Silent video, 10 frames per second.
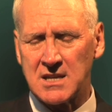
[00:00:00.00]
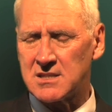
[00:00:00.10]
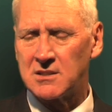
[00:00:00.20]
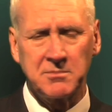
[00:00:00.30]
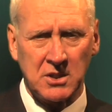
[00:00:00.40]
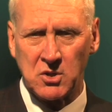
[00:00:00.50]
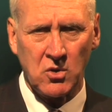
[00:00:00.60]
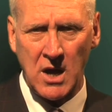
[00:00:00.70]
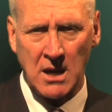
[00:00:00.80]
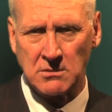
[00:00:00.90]
test, they'll be
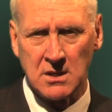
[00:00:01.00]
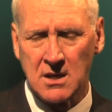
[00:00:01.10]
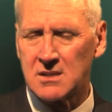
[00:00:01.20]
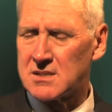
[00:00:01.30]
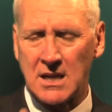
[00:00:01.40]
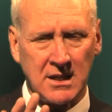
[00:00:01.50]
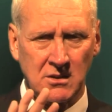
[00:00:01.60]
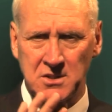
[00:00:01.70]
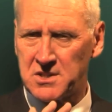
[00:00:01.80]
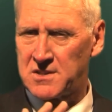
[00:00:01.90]
caught out.
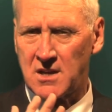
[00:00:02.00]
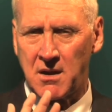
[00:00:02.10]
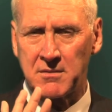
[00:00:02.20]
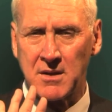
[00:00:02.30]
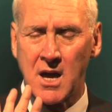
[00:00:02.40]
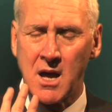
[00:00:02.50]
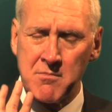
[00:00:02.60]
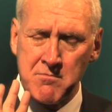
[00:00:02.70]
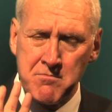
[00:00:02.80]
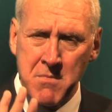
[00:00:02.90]
Psychologists are
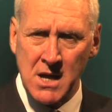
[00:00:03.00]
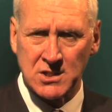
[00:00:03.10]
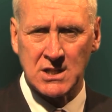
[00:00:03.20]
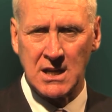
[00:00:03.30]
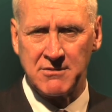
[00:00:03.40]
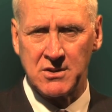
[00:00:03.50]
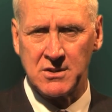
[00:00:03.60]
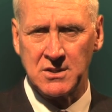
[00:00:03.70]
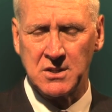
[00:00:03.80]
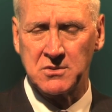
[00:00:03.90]
much cleverer
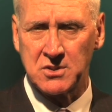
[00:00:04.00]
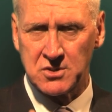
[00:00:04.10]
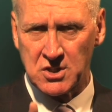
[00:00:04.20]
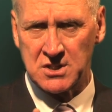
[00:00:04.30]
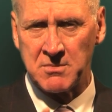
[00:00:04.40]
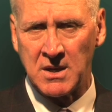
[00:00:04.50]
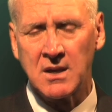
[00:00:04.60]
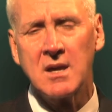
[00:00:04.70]
than you, trust me.